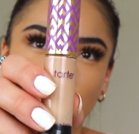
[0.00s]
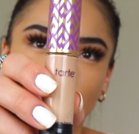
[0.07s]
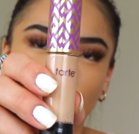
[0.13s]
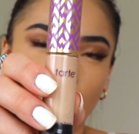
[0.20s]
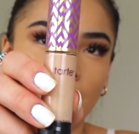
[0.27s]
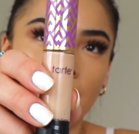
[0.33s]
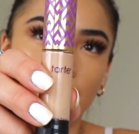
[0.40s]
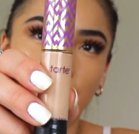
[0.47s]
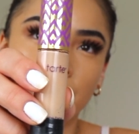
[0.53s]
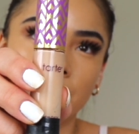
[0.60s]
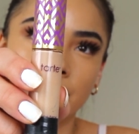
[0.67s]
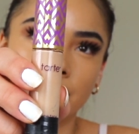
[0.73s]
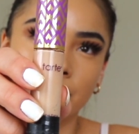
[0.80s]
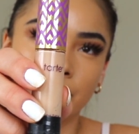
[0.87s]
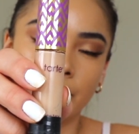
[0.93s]
the ground
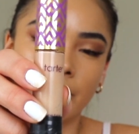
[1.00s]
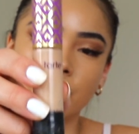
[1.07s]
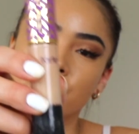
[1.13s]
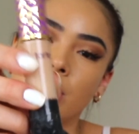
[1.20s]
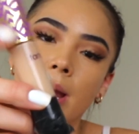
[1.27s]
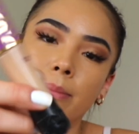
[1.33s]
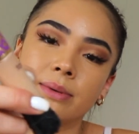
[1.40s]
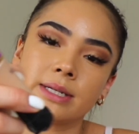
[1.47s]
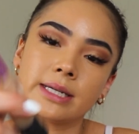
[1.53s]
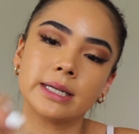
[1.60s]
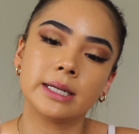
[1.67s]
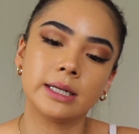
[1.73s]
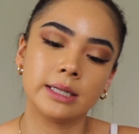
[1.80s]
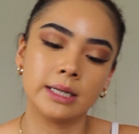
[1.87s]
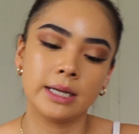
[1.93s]
when I dropped it,
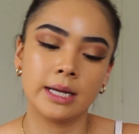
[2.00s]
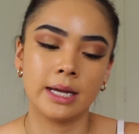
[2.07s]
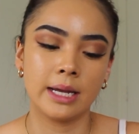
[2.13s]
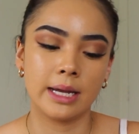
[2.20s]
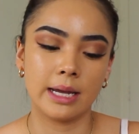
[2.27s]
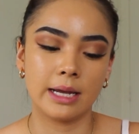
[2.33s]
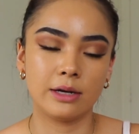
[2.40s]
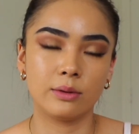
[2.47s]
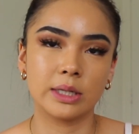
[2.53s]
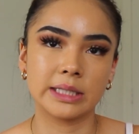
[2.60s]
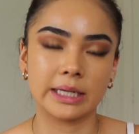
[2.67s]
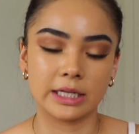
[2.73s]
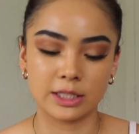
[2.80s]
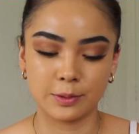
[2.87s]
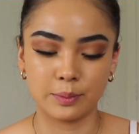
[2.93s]
and it was
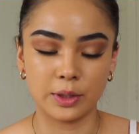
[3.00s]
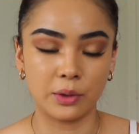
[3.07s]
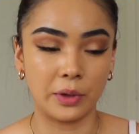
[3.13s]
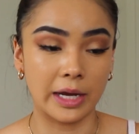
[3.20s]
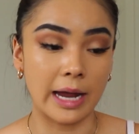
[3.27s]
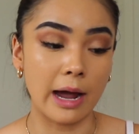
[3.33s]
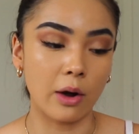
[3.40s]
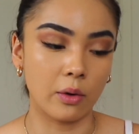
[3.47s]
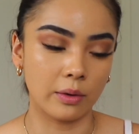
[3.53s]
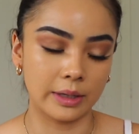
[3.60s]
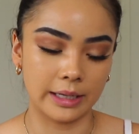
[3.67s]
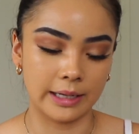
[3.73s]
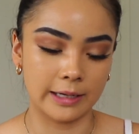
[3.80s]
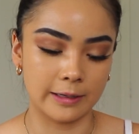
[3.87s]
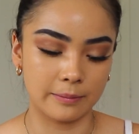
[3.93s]
like spewing out,
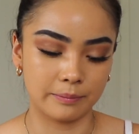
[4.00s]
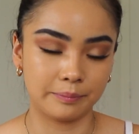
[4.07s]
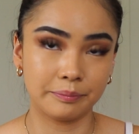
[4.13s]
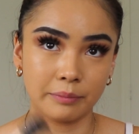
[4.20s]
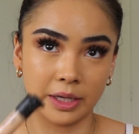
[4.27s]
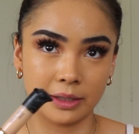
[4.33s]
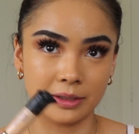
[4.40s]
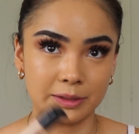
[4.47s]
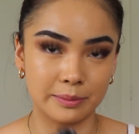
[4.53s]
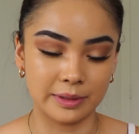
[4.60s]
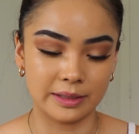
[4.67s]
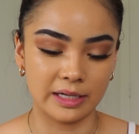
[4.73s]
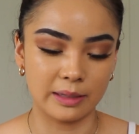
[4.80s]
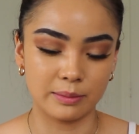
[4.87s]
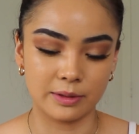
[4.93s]
and my husband
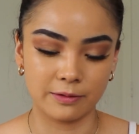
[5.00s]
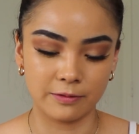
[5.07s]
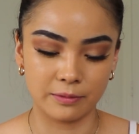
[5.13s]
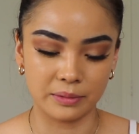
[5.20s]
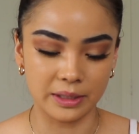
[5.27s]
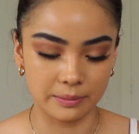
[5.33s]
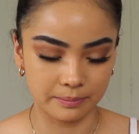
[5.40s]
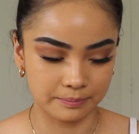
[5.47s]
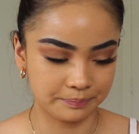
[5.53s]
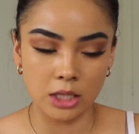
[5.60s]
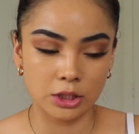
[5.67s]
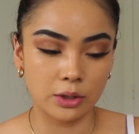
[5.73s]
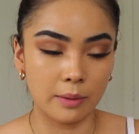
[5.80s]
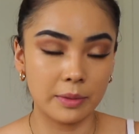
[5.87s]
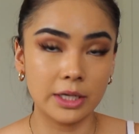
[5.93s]
taped it for me.
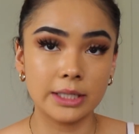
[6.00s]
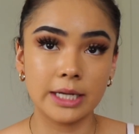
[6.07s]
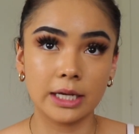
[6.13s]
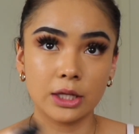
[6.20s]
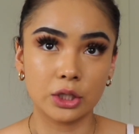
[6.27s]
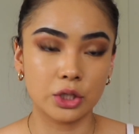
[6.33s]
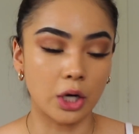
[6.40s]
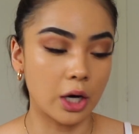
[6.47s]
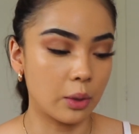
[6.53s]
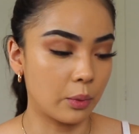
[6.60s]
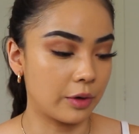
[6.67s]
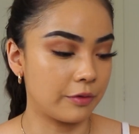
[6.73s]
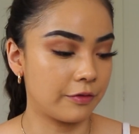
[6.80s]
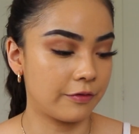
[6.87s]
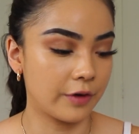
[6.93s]
So I'm going to take the Tarte
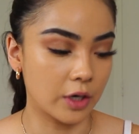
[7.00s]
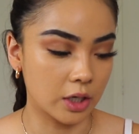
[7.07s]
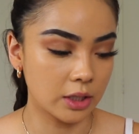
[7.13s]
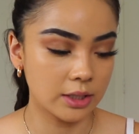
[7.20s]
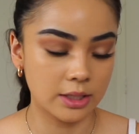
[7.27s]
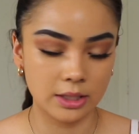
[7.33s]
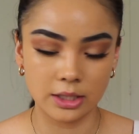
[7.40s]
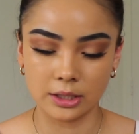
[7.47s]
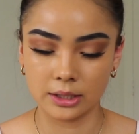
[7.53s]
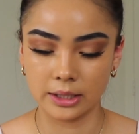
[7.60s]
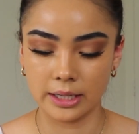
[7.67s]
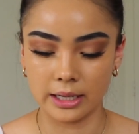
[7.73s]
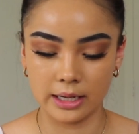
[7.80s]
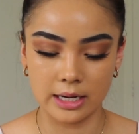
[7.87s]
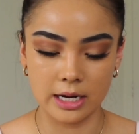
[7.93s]
one first,
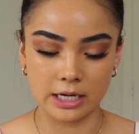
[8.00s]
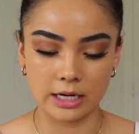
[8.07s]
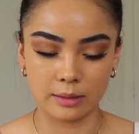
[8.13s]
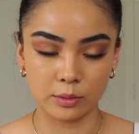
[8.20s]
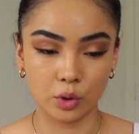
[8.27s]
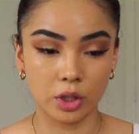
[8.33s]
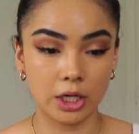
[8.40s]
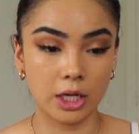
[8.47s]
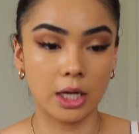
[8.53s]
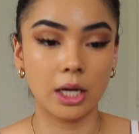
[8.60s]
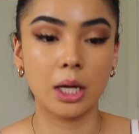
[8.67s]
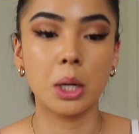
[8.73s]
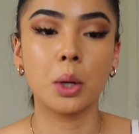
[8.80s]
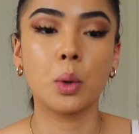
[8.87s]
and I'm going to